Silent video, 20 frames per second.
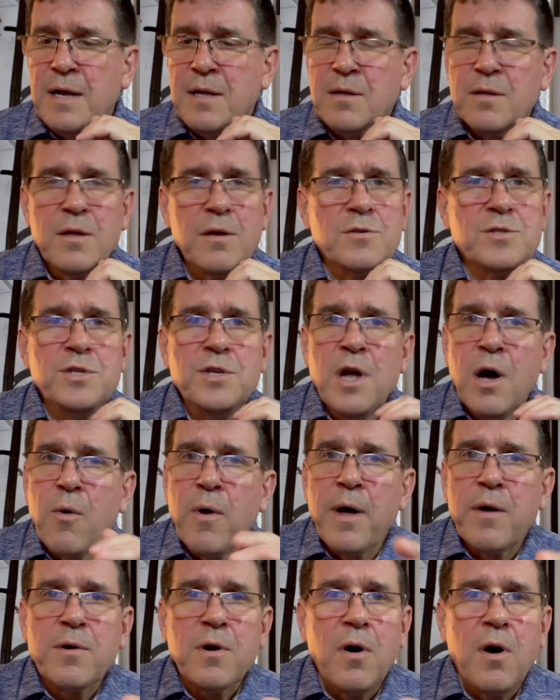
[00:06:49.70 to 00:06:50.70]
There's no
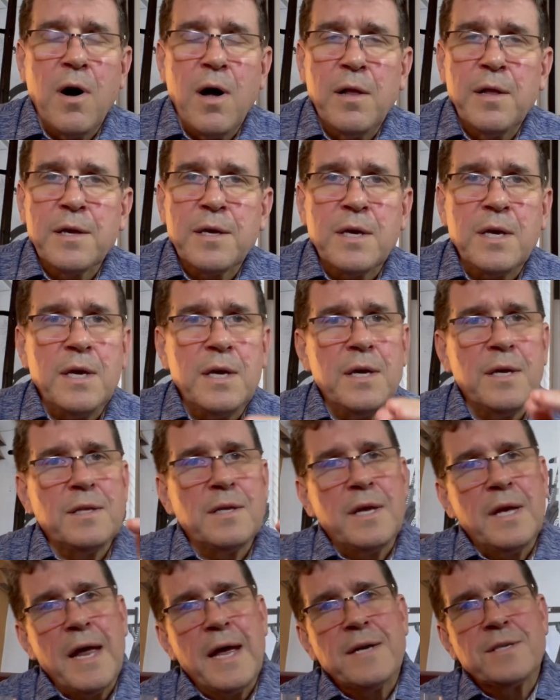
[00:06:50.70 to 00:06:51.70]
alcoholic heat.
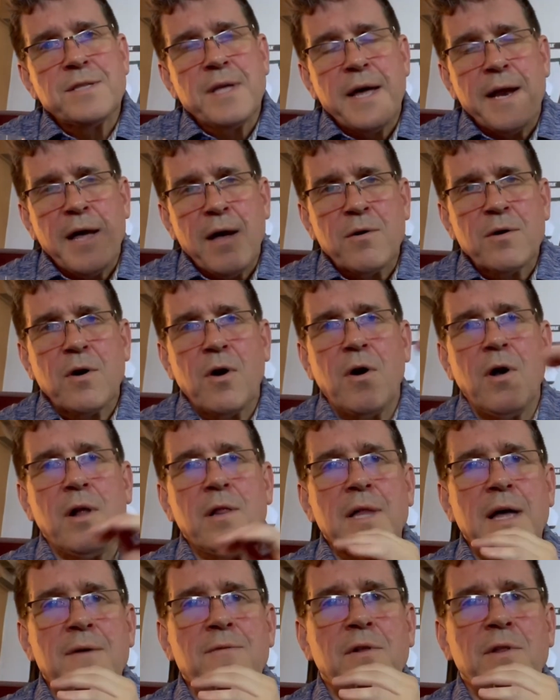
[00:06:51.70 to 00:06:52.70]
It has that alcohol
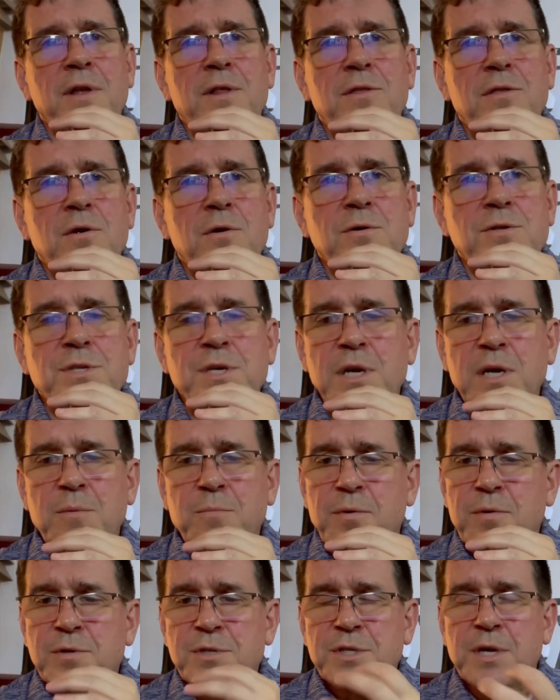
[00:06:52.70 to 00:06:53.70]
level at 13%.
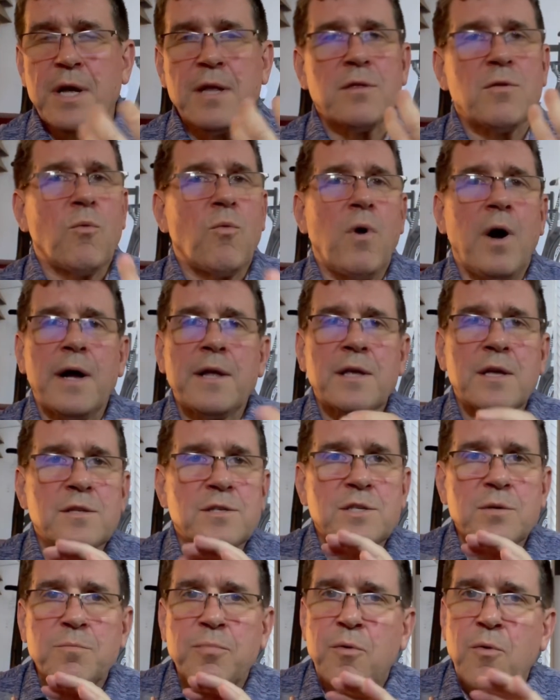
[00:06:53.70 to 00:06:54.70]
The wine can
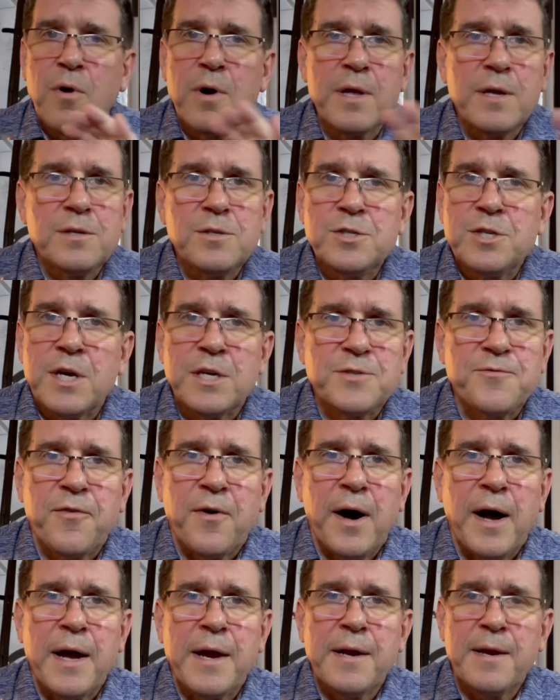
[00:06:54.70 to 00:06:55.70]
support it just
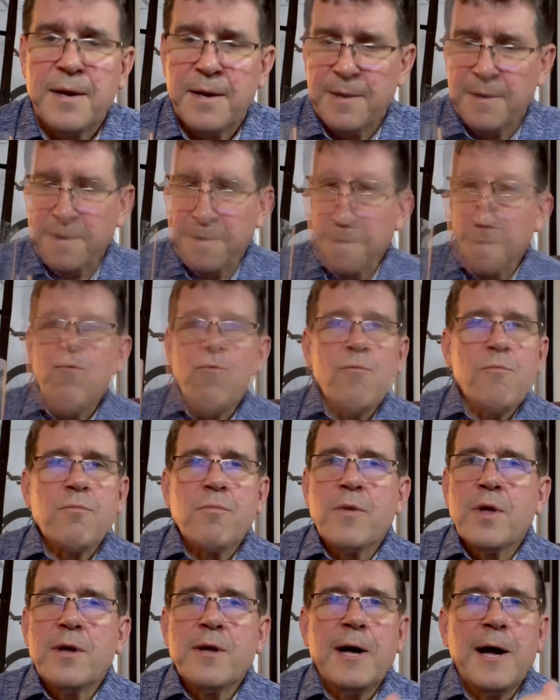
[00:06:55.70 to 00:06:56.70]
fine.
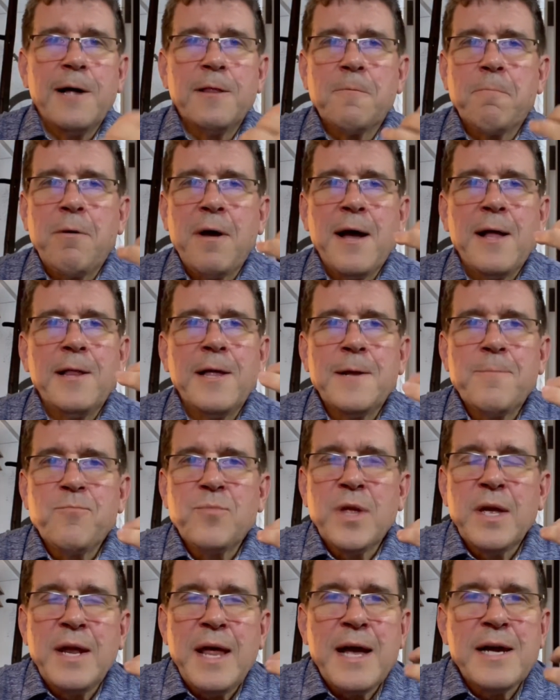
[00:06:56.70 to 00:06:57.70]
On the palate,
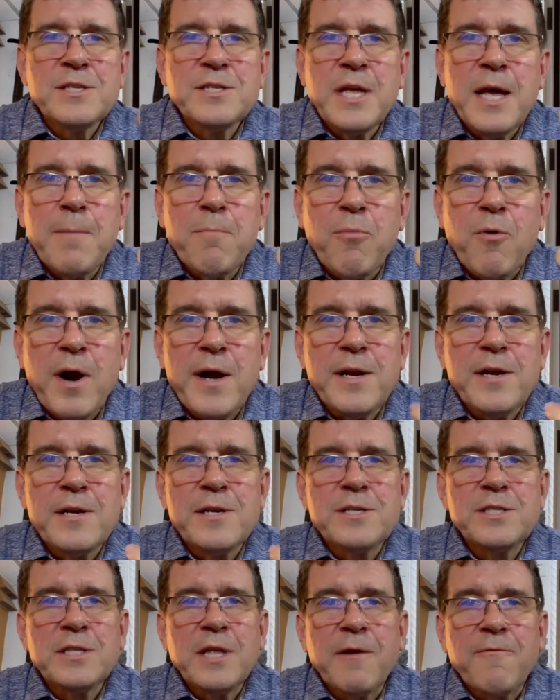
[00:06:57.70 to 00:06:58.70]
it has that
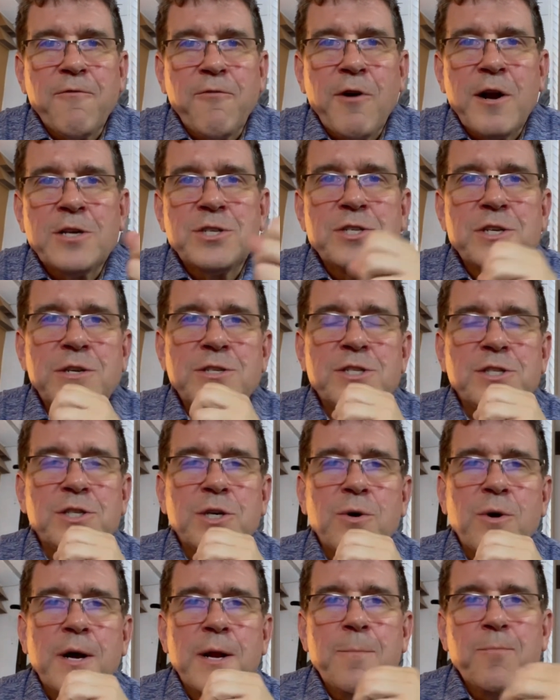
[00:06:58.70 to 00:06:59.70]
brightness, that freshness
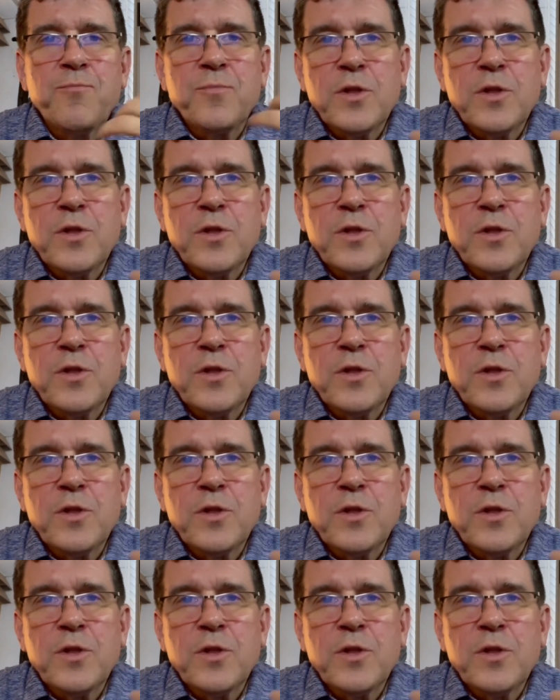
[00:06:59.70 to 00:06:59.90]
to it,